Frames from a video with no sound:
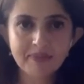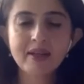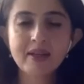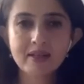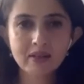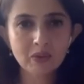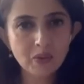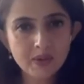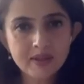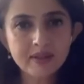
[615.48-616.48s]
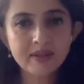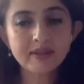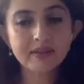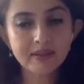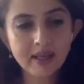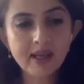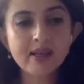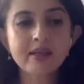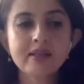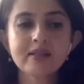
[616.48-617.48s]
it's a good thing.
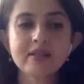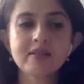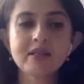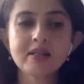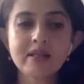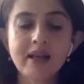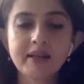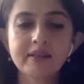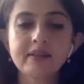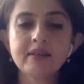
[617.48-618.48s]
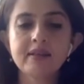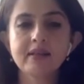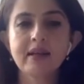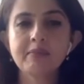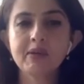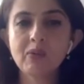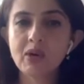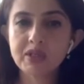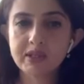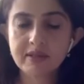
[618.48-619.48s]
It is recycled, it can be
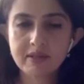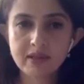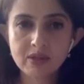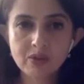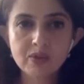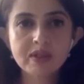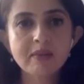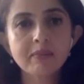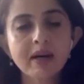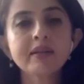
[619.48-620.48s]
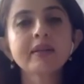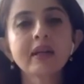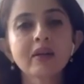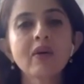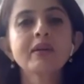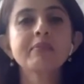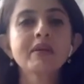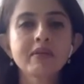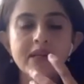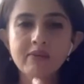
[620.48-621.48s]
washed and reused, but cannot be
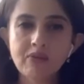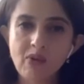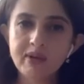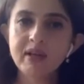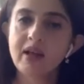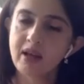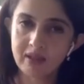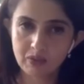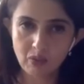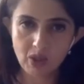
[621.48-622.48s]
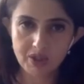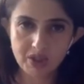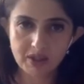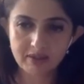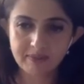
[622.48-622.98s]
reworn unwashed.